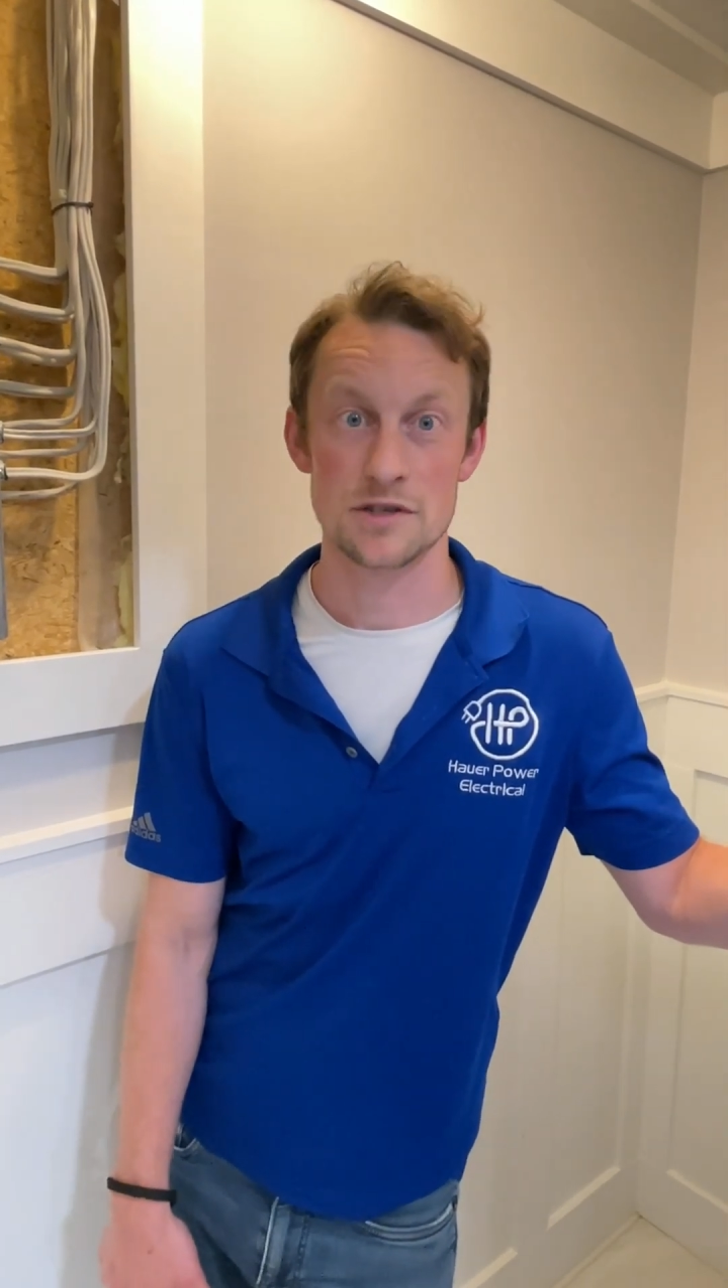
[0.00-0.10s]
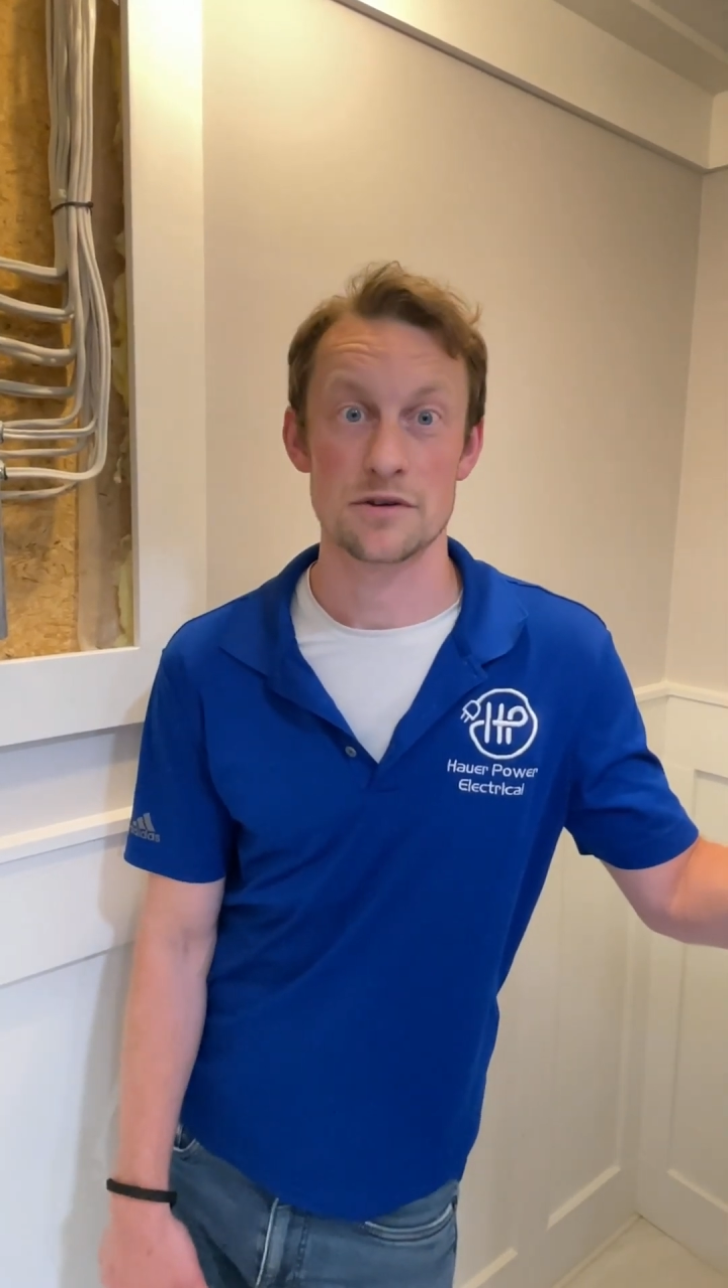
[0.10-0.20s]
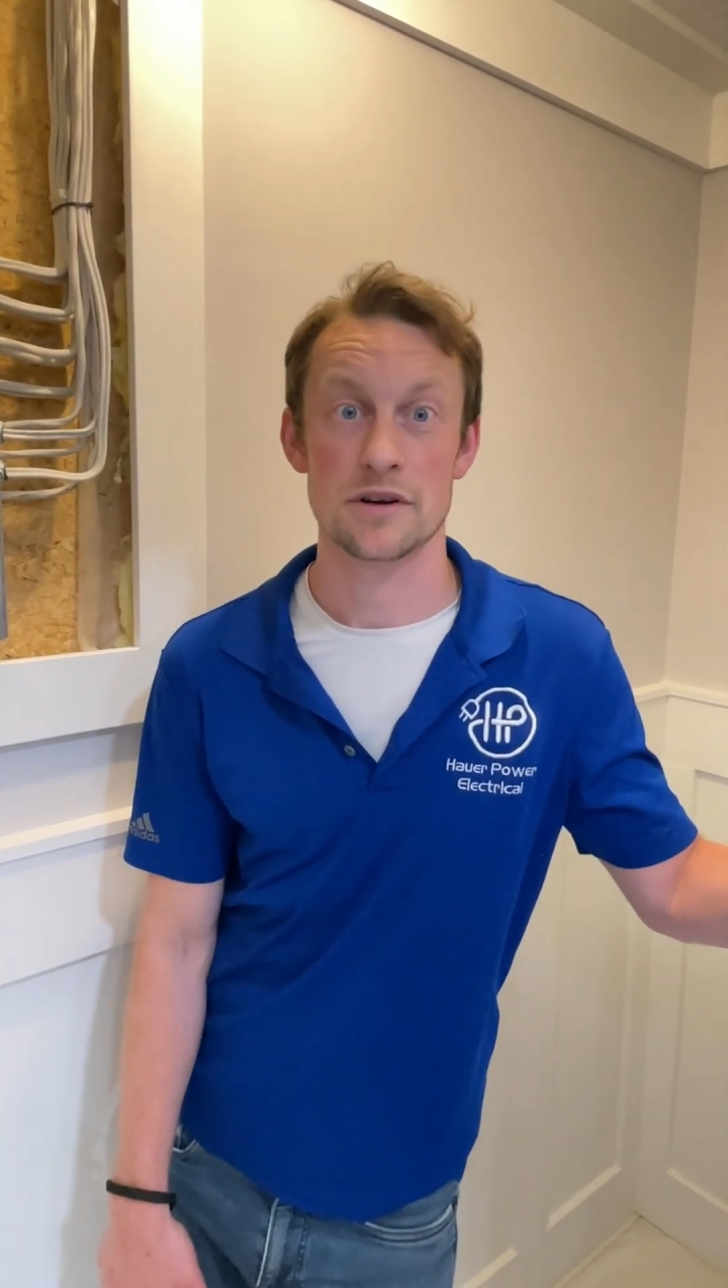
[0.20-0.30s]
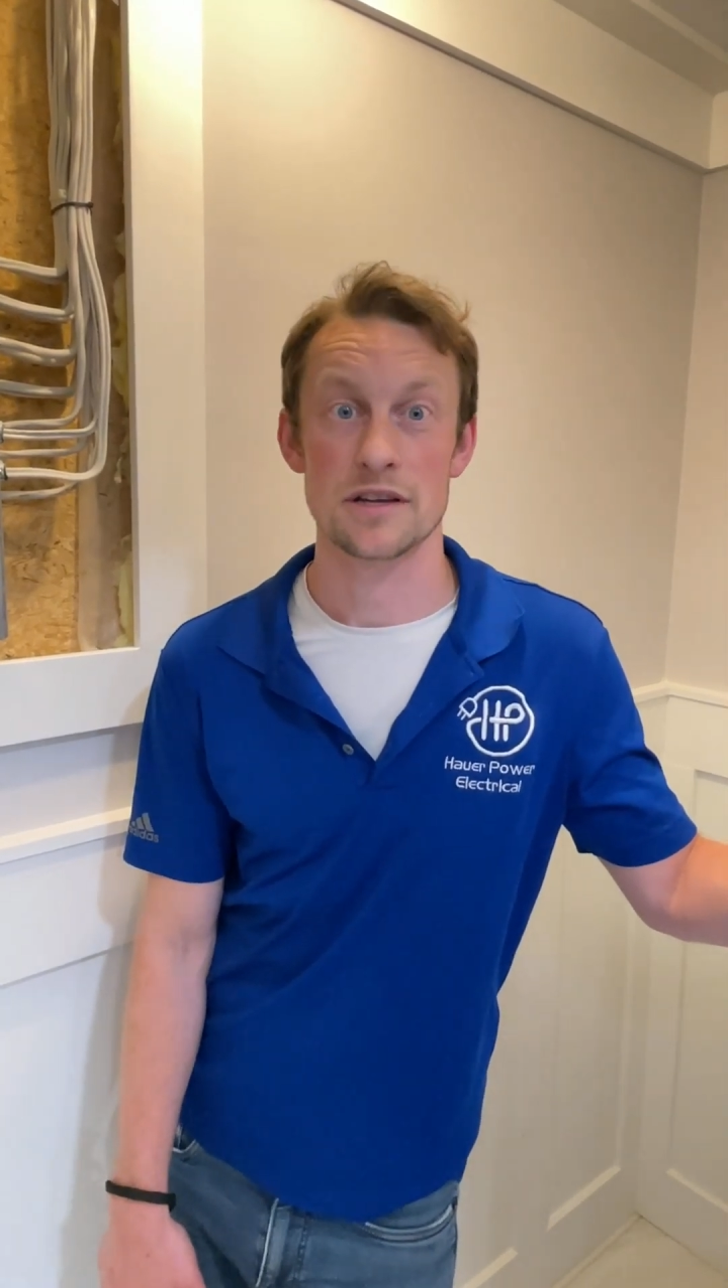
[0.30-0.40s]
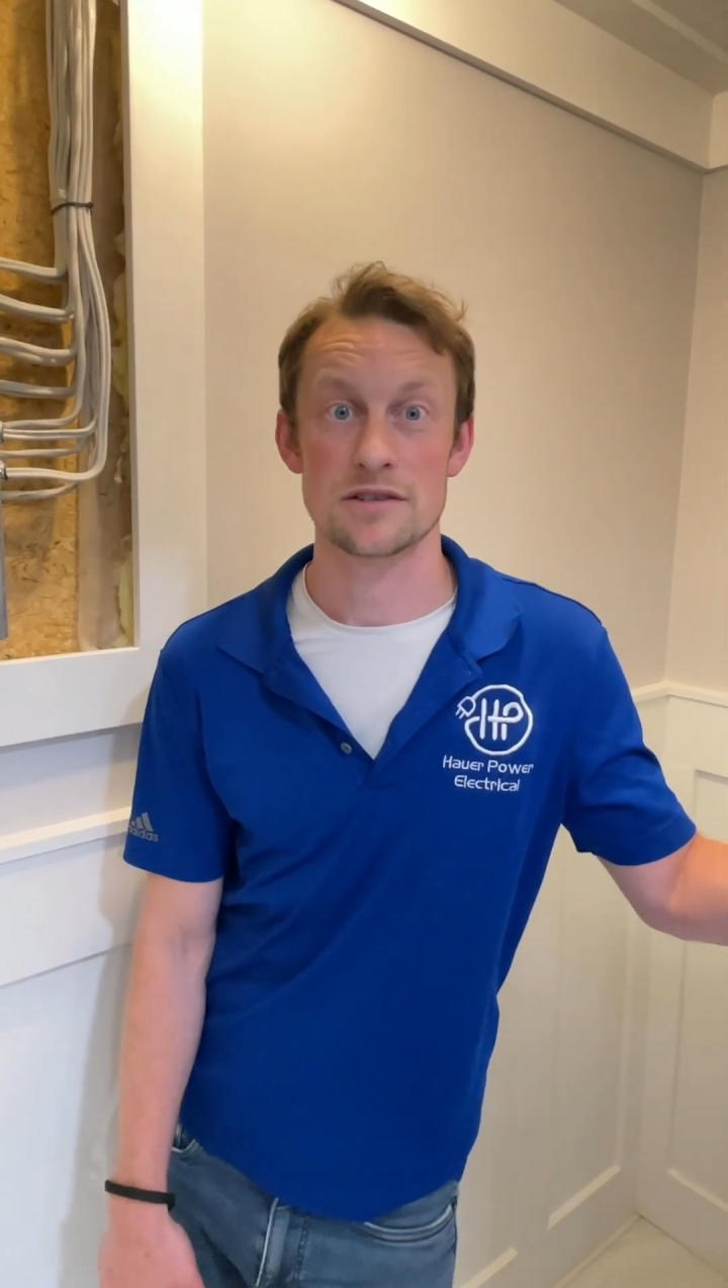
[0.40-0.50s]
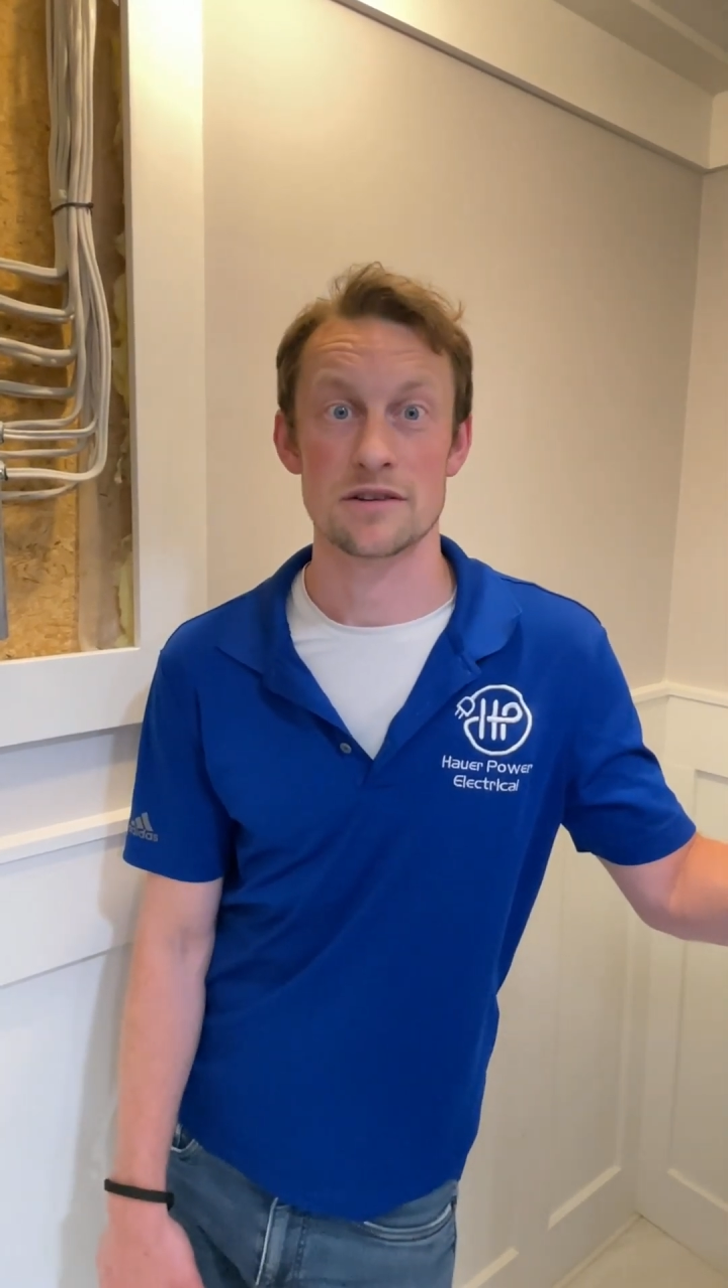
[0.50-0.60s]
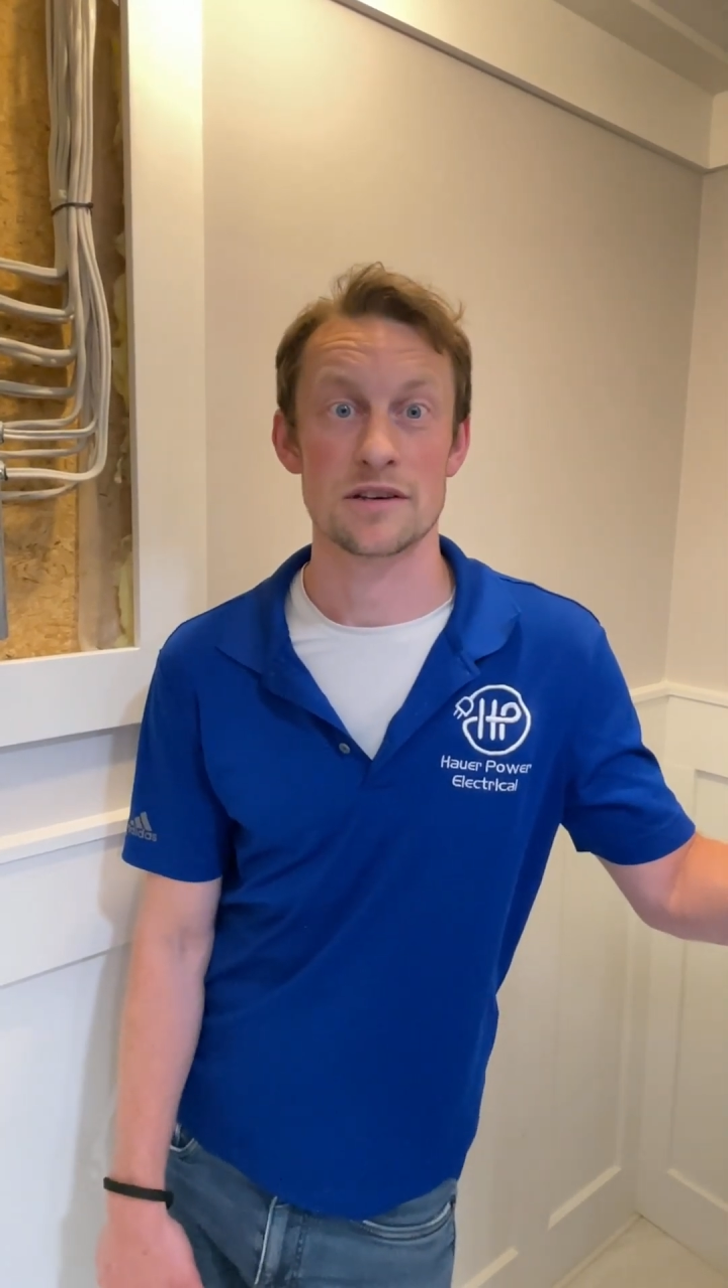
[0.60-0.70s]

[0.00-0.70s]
circuits on